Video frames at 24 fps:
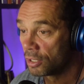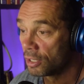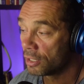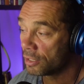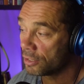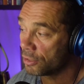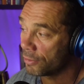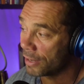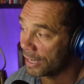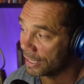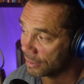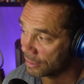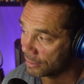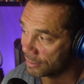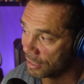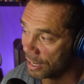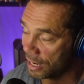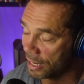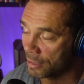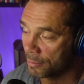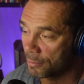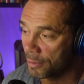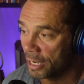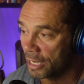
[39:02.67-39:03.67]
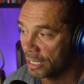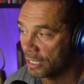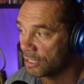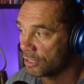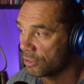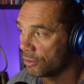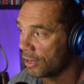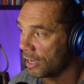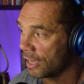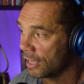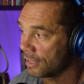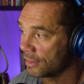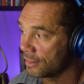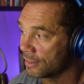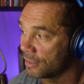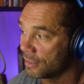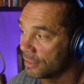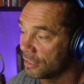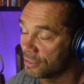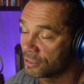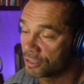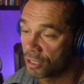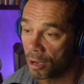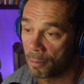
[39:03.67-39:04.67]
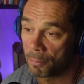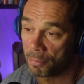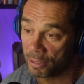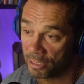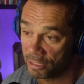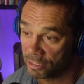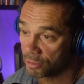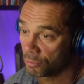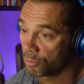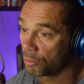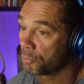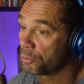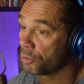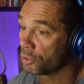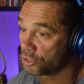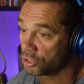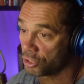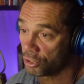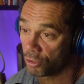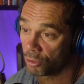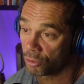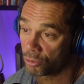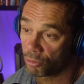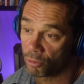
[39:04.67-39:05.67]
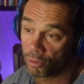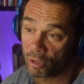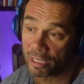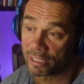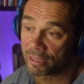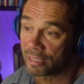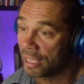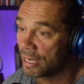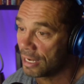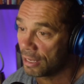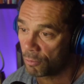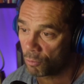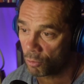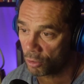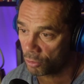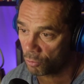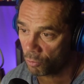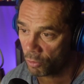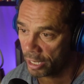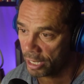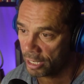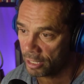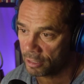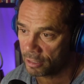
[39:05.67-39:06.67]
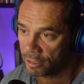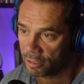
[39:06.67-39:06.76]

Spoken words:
you had the dynamite, you had these companies that were pushing you through, like they didn't want to wait.